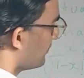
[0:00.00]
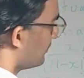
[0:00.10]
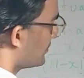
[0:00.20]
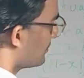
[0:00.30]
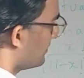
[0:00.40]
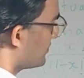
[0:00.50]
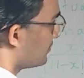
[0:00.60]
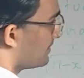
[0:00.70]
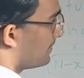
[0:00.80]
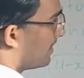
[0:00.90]
which would be to
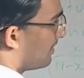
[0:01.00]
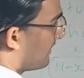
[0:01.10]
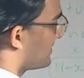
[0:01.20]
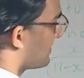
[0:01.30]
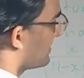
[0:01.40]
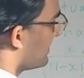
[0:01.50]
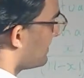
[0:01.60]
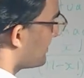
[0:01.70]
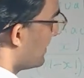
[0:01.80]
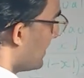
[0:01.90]
the power of
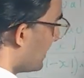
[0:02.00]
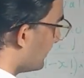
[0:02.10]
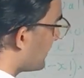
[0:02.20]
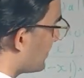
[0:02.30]
success. This